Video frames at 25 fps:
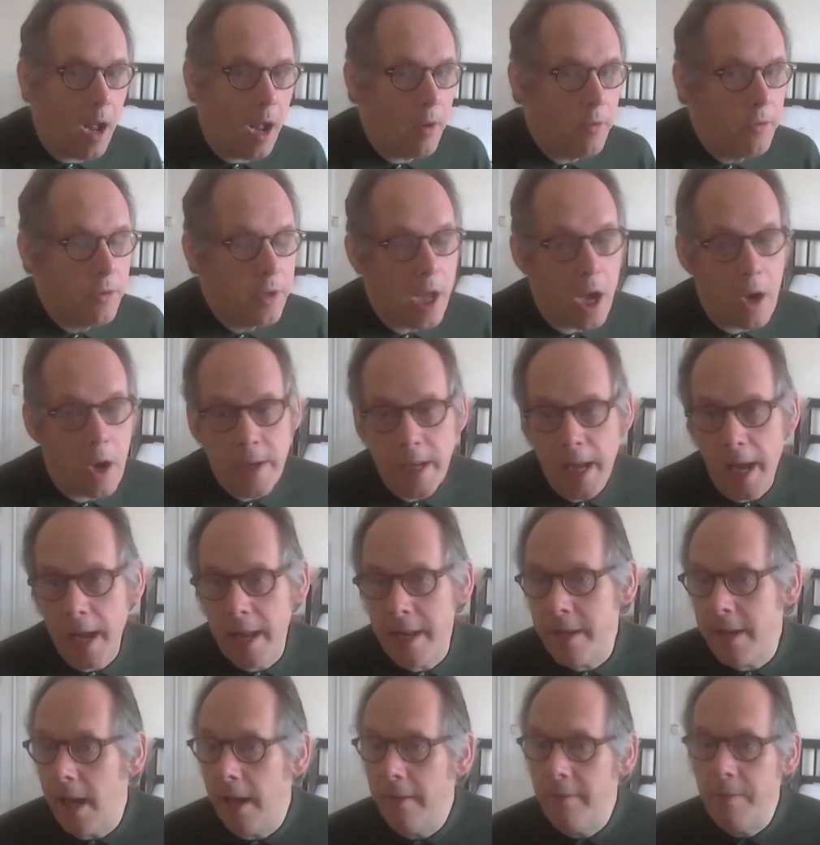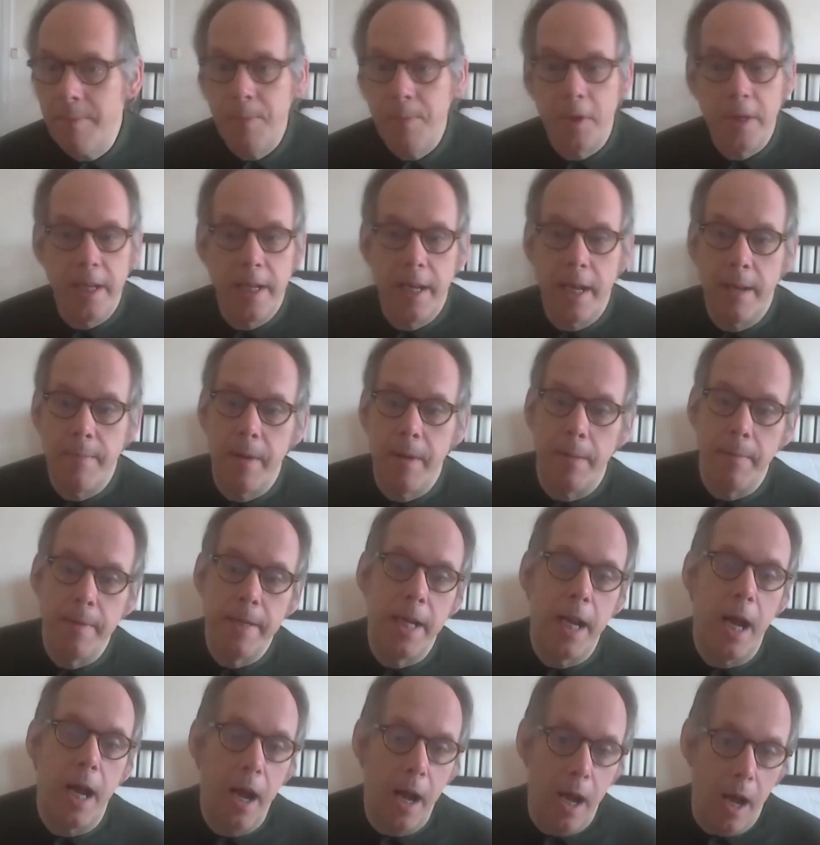No, everybody in the. I mean,
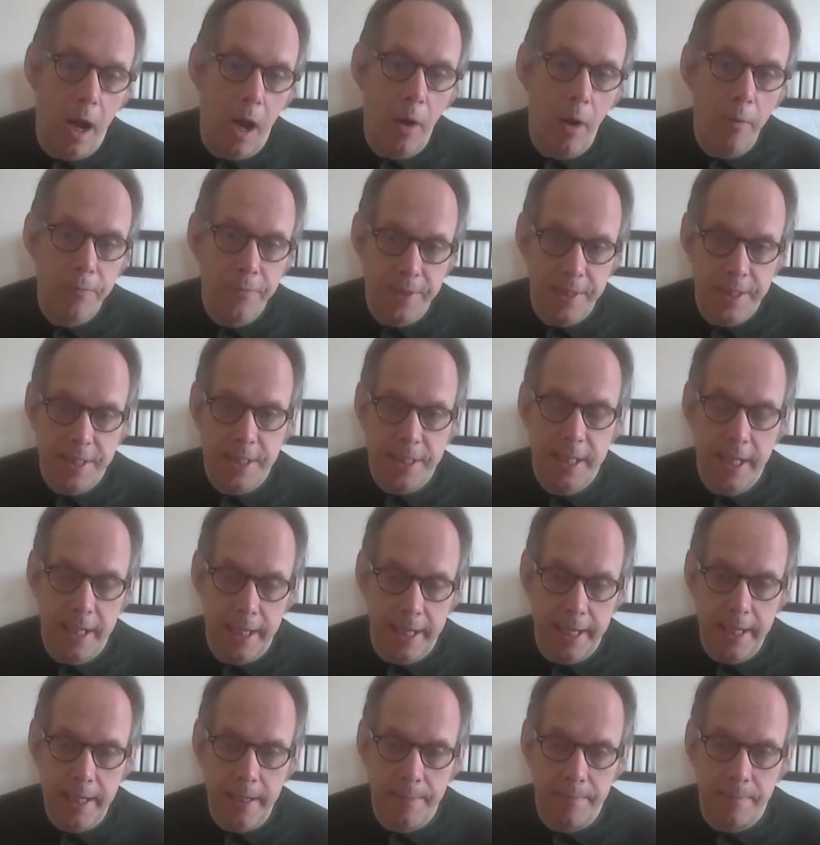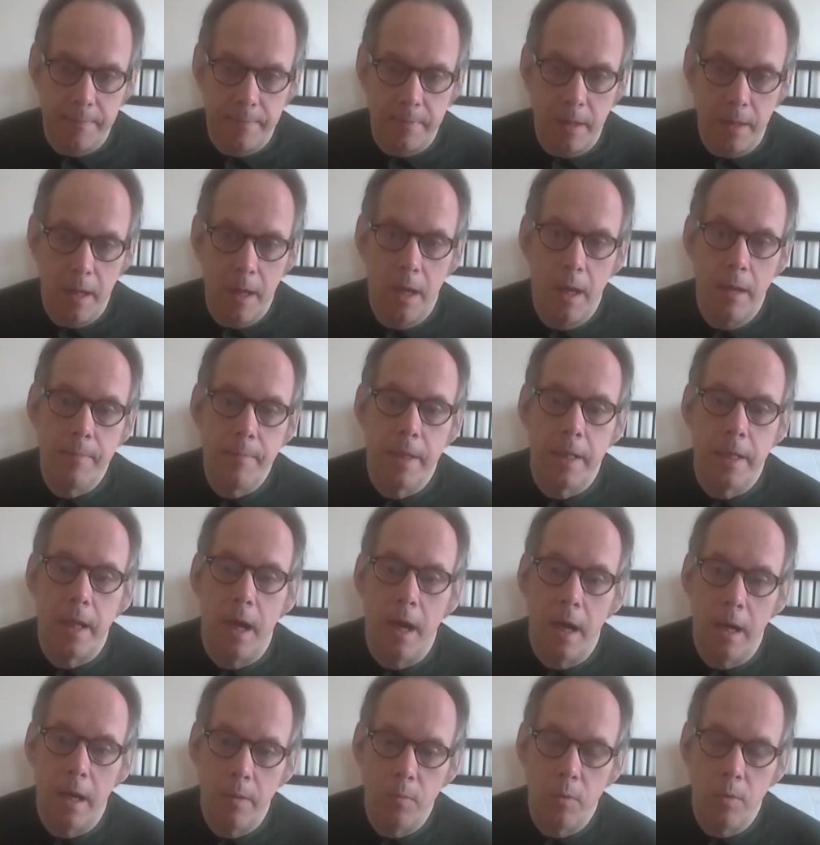obviously,
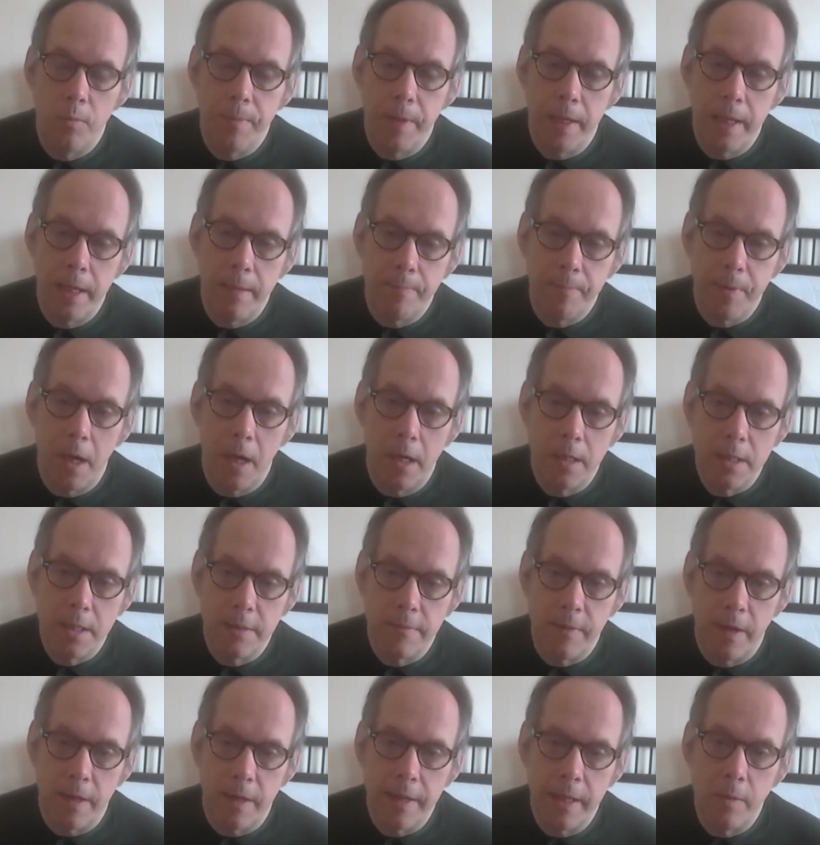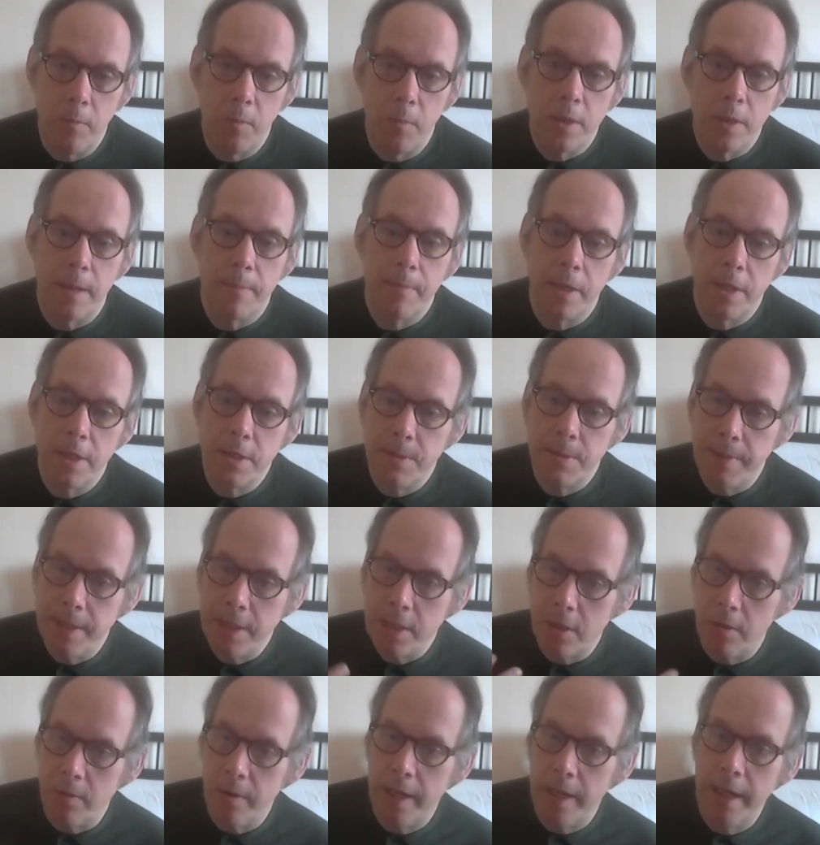I will be part of. I think what I'm going to be
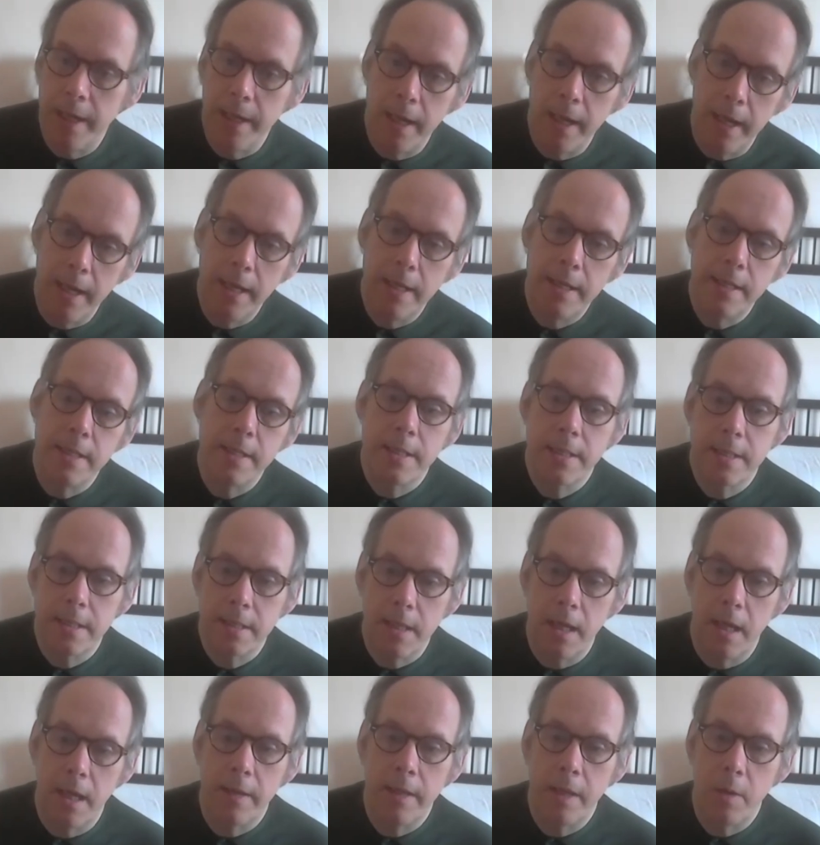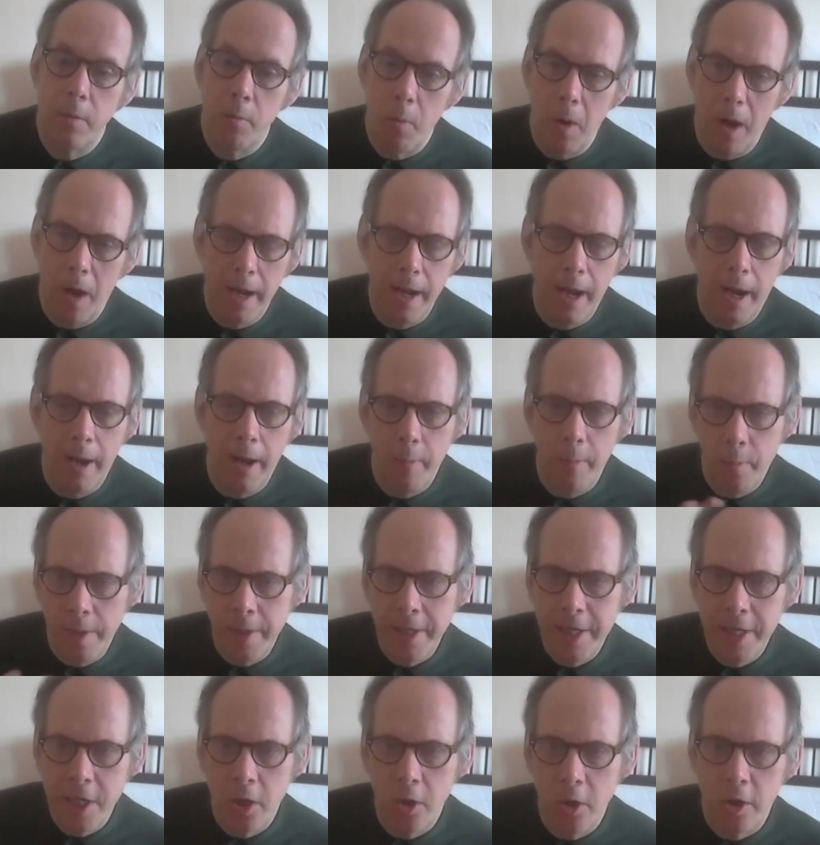doing is, I think we
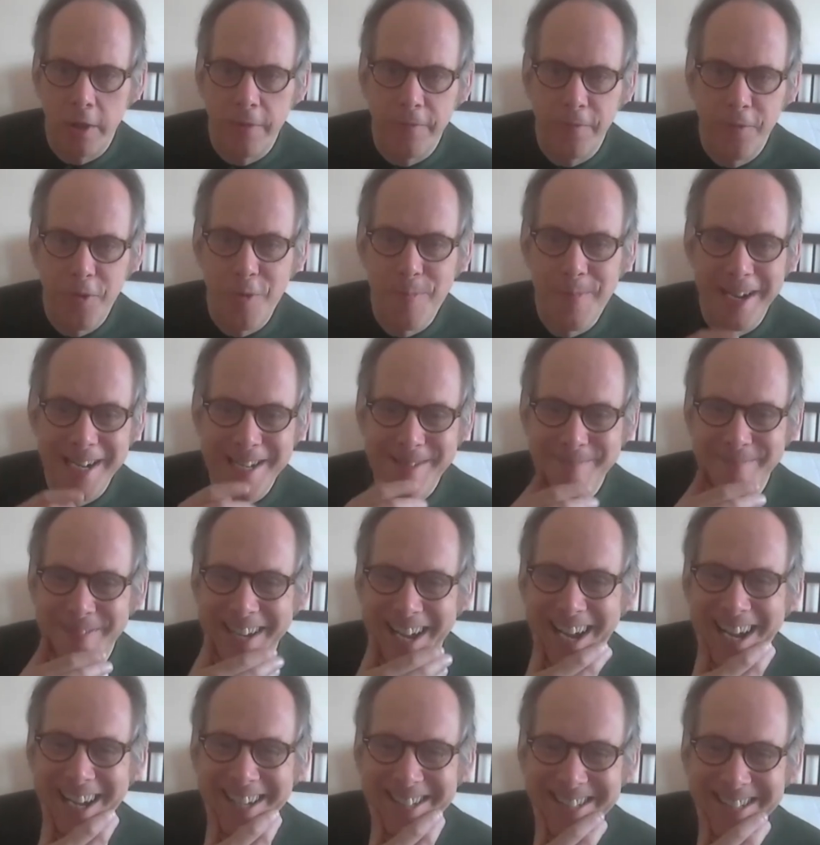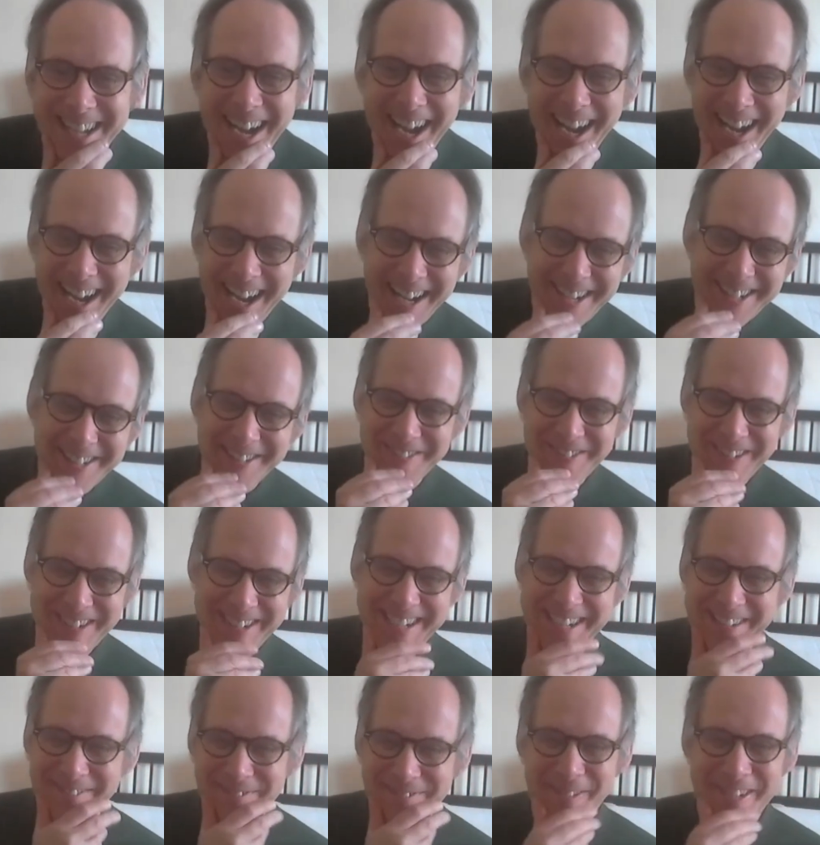need to look at the format a bit. I haven't really
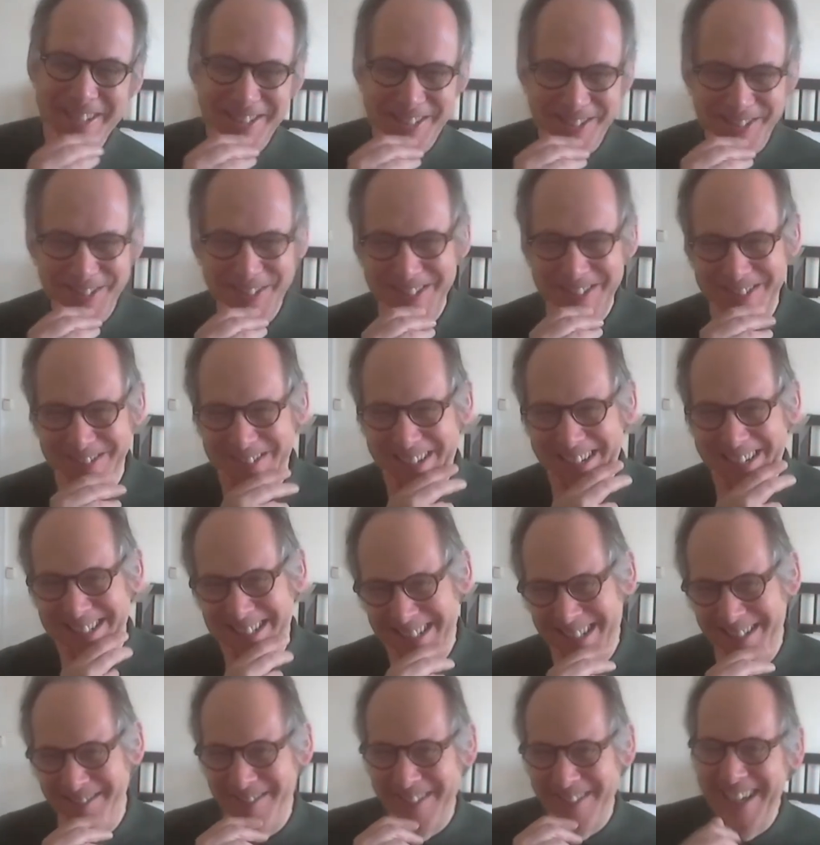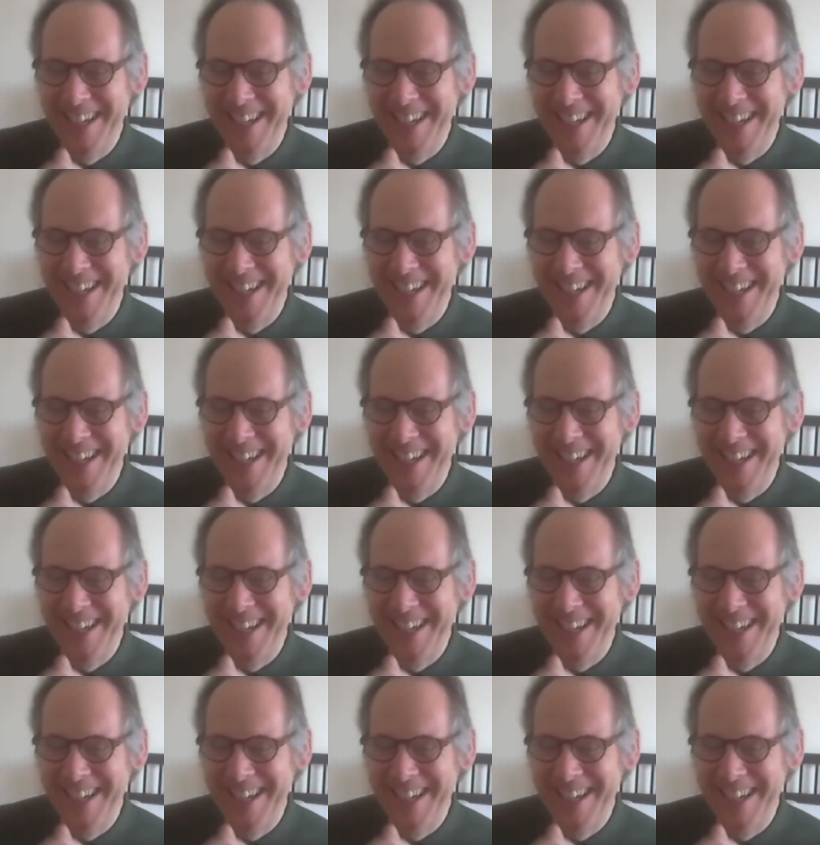given much thought about it,